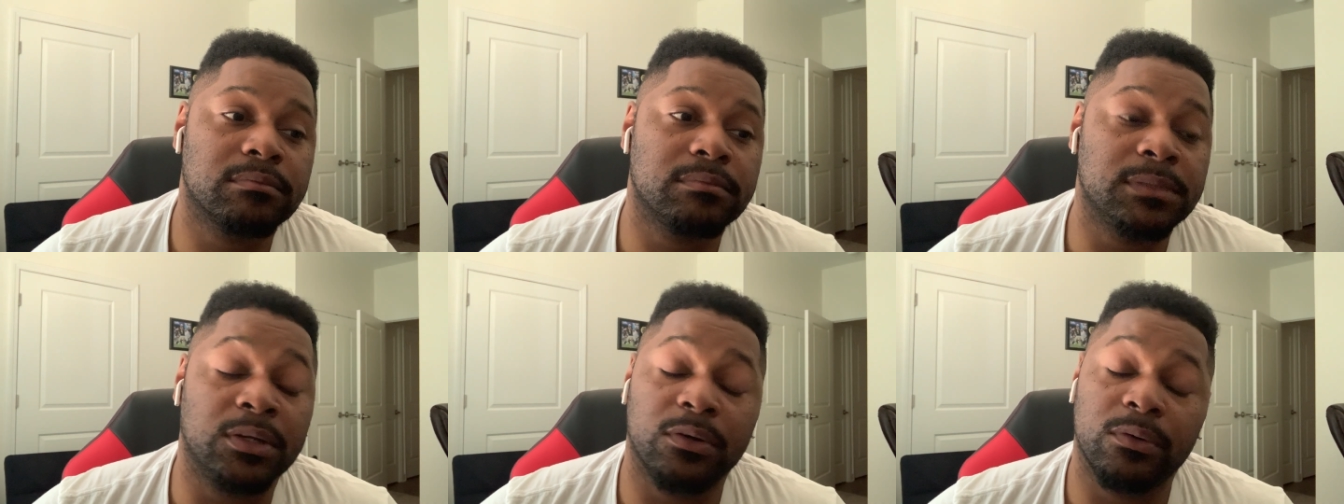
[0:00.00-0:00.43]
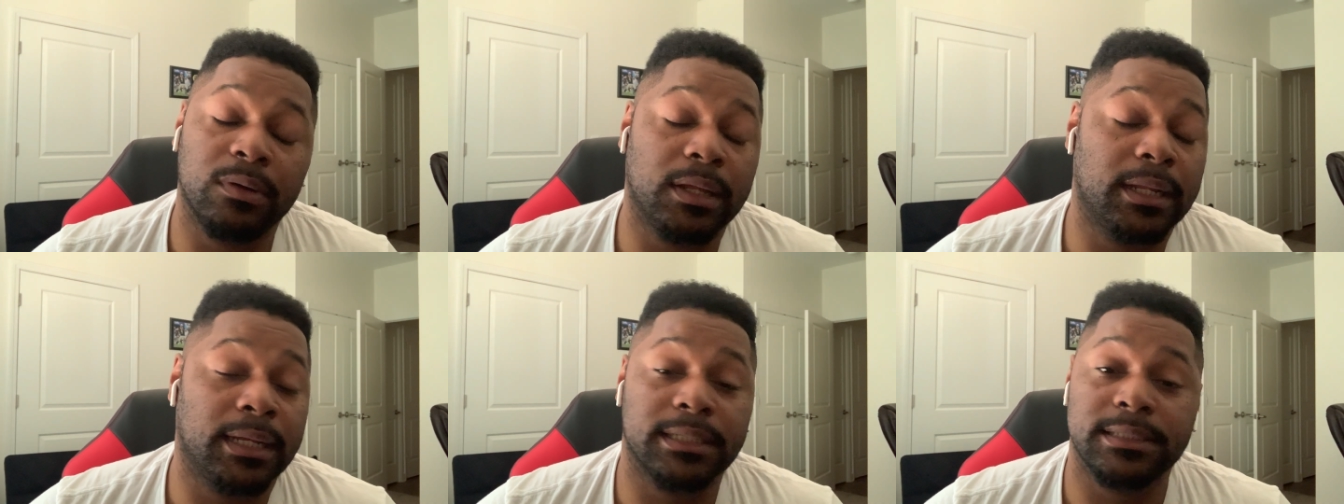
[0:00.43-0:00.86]
you know,
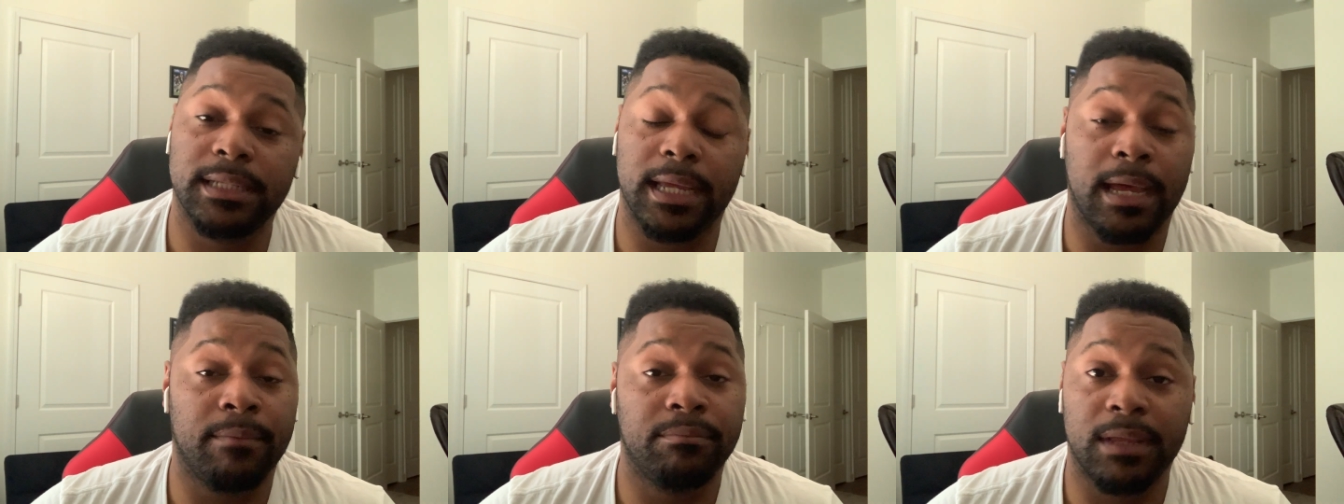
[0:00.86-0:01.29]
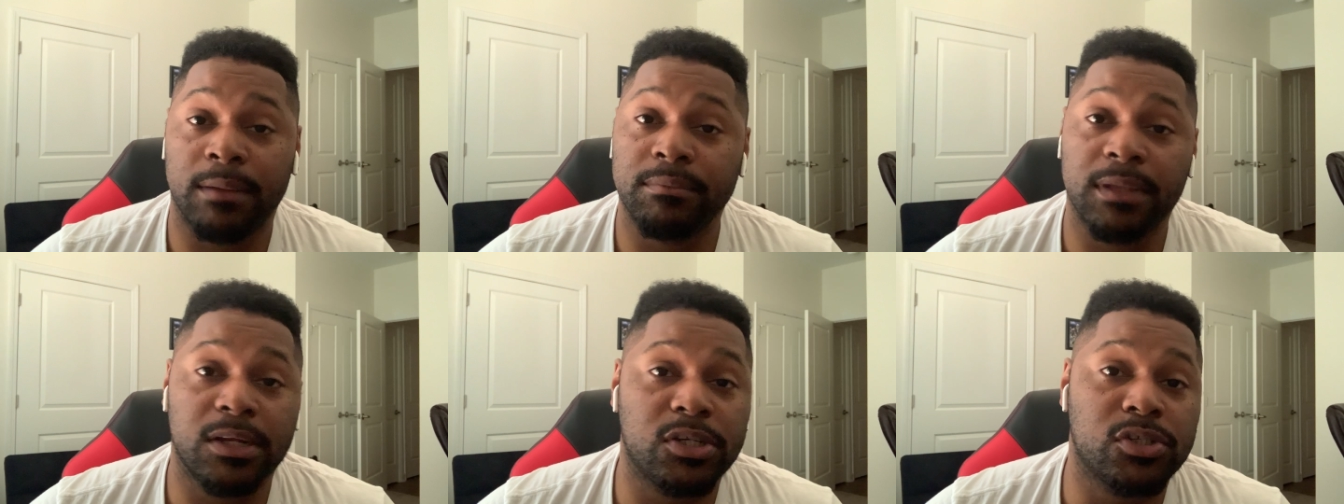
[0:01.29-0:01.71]
like I said, I'm,
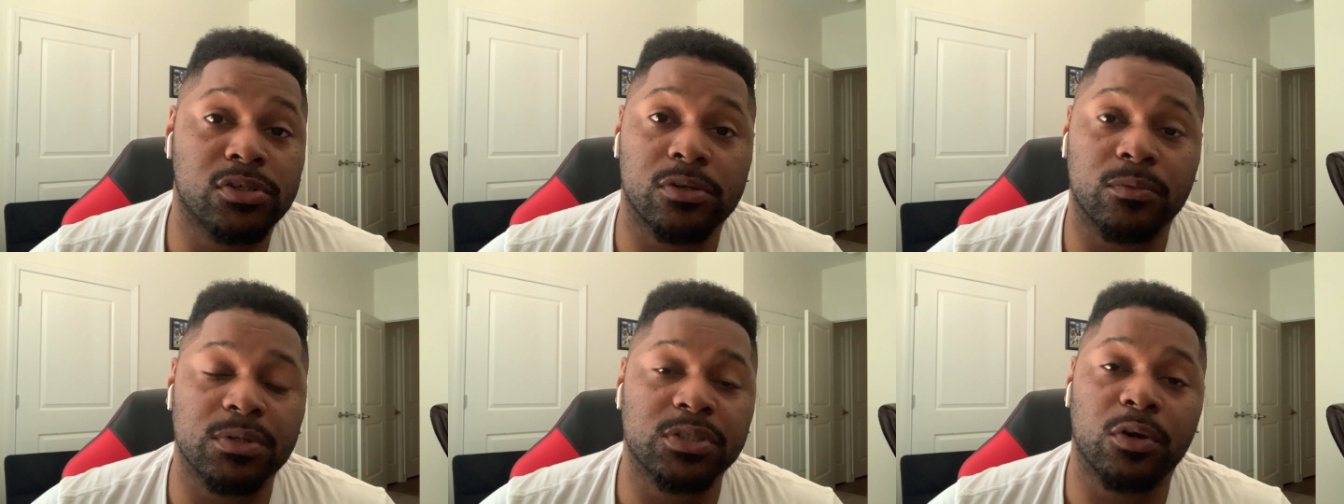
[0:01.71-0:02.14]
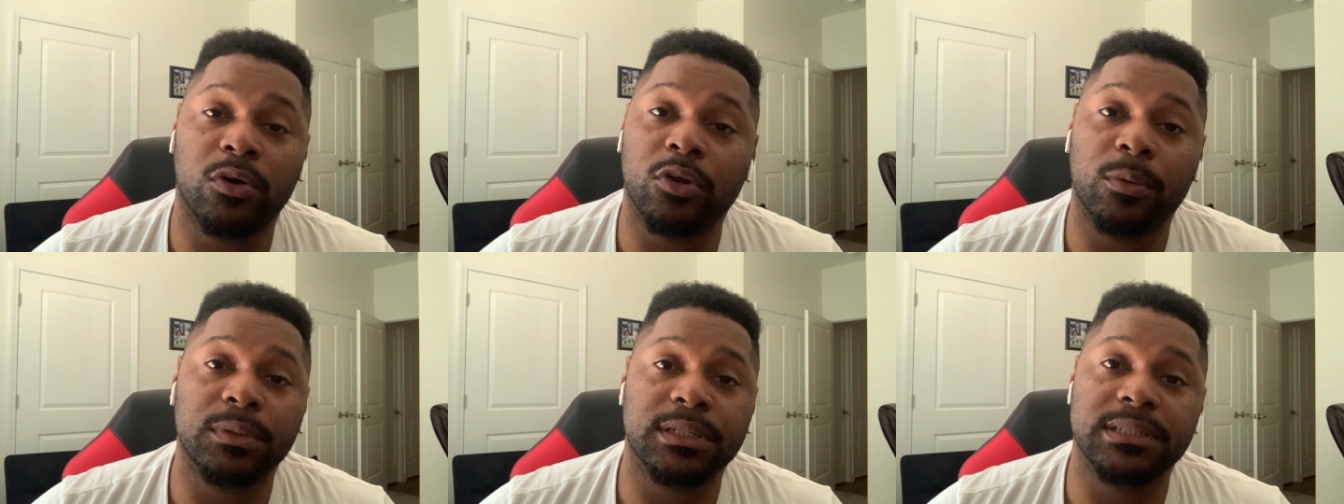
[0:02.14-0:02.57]
I'm not sure what's going
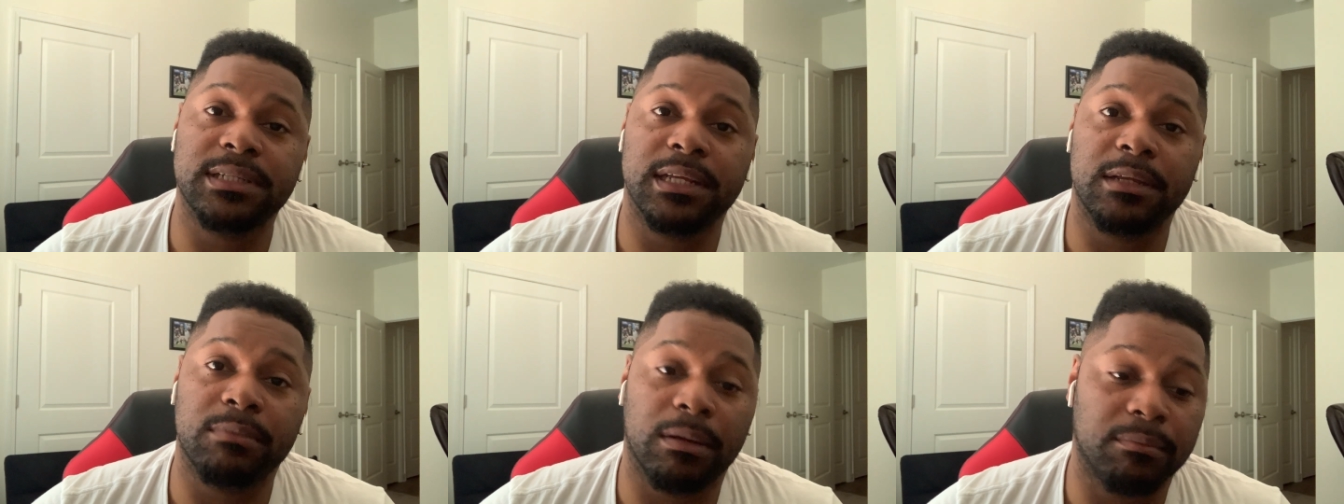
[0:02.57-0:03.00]
on with this team.